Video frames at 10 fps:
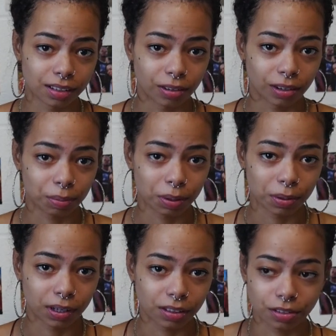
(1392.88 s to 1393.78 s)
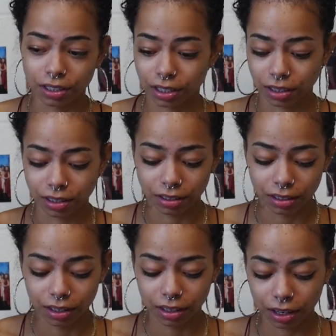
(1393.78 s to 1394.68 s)
Don't let people cut your hair.
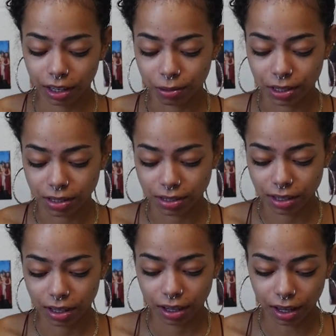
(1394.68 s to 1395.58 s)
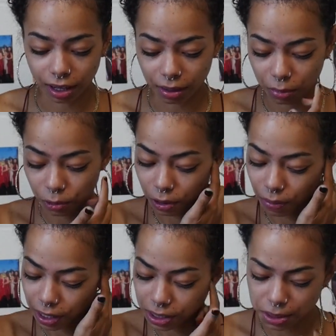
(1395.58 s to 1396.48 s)
Anyways, 3
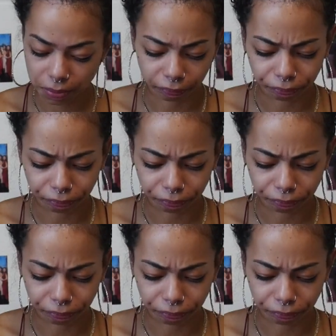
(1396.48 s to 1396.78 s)
Wands.